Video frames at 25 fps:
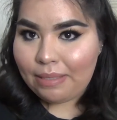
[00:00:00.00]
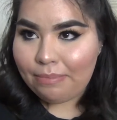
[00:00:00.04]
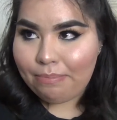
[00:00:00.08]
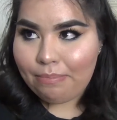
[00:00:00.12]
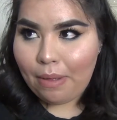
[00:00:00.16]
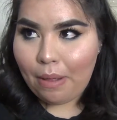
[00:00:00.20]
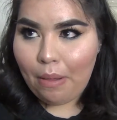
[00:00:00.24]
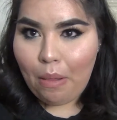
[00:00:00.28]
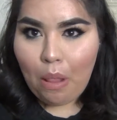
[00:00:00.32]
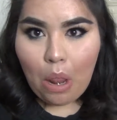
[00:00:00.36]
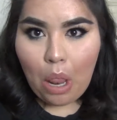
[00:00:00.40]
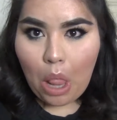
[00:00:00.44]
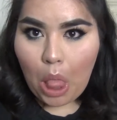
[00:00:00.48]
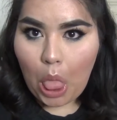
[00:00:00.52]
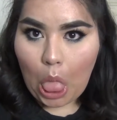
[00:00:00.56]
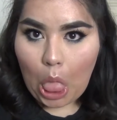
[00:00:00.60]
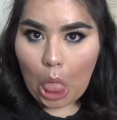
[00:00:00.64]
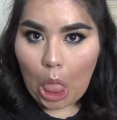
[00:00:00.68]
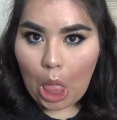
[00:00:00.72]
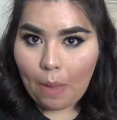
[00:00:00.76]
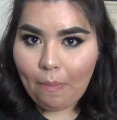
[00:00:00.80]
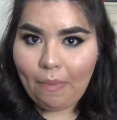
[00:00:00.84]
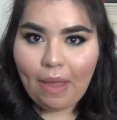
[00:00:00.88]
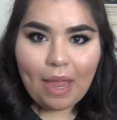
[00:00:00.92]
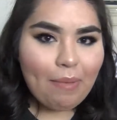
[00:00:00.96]
my,
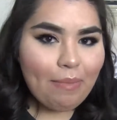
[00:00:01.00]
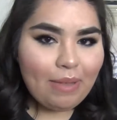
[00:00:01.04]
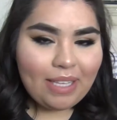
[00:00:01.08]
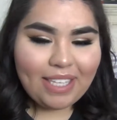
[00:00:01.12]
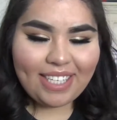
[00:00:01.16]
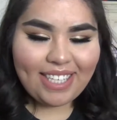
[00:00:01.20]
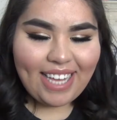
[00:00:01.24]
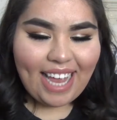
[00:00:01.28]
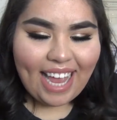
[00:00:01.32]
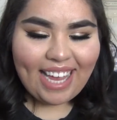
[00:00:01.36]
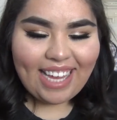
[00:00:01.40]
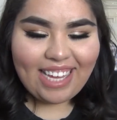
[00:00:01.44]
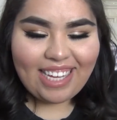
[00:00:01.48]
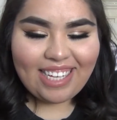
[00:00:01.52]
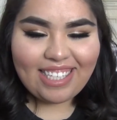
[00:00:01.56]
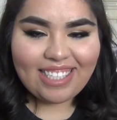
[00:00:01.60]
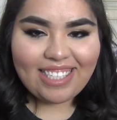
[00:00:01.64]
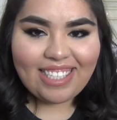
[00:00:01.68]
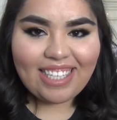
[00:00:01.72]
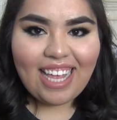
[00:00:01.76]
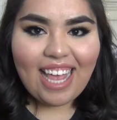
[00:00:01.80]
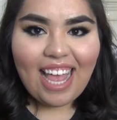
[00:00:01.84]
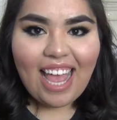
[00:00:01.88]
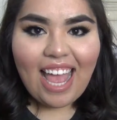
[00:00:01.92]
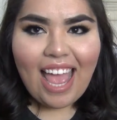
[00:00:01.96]
my
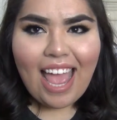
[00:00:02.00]
mistakes.